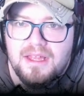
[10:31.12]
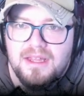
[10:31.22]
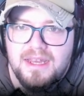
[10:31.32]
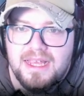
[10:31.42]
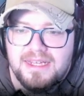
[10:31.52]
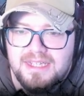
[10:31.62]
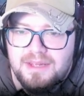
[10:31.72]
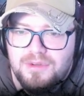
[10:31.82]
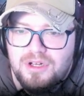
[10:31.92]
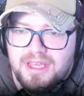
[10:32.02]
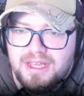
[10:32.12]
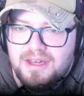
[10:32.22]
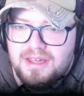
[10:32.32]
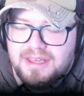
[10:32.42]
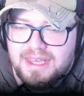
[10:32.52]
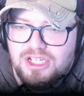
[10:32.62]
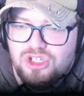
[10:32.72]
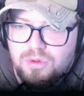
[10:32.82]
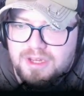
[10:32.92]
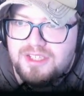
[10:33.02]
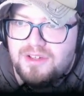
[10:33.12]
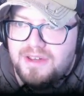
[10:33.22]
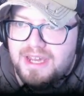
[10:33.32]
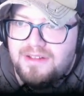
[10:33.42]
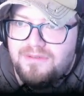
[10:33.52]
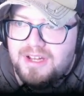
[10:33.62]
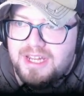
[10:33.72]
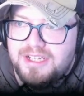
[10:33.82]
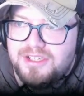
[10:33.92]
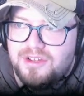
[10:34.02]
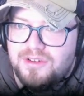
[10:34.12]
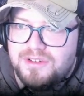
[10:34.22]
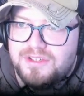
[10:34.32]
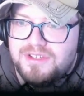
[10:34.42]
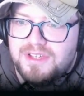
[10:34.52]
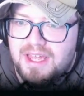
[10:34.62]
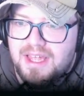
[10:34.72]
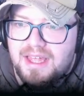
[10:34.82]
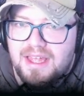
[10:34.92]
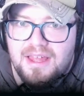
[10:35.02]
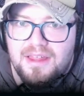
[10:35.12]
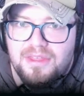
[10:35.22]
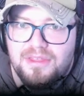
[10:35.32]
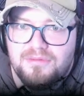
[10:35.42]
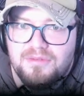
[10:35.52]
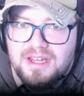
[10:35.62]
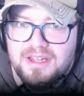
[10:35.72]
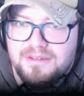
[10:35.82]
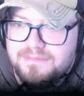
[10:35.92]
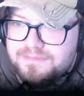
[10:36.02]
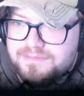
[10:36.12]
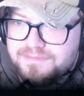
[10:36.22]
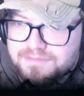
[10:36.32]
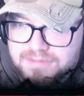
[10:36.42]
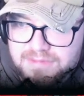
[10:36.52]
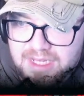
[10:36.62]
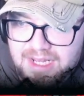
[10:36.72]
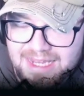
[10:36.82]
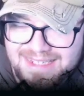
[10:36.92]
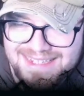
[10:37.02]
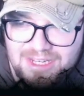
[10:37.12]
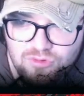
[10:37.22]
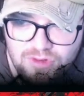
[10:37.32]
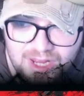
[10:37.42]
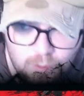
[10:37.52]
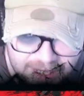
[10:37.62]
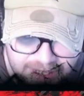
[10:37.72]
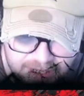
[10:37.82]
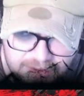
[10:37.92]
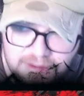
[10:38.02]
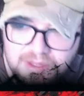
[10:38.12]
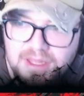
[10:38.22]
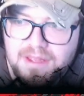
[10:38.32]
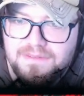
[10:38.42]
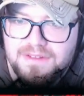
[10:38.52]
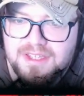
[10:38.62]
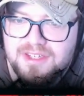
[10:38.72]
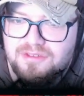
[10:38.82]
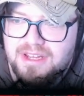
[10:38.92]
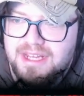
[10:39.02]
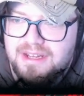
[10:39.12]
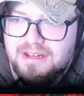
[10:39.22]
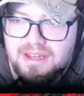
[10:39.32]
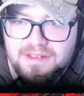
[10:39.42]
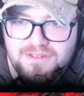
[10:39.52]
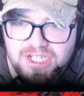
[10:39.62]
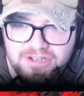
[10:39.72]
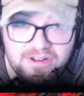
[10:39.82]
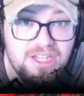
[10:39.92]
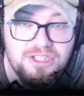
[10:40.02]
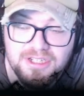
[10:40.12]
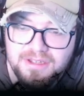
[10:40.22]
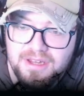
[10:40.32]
Next up, looking like a twist on Alfred Hitchcock's thriller, classic Rear Window, for the screen Life Generation,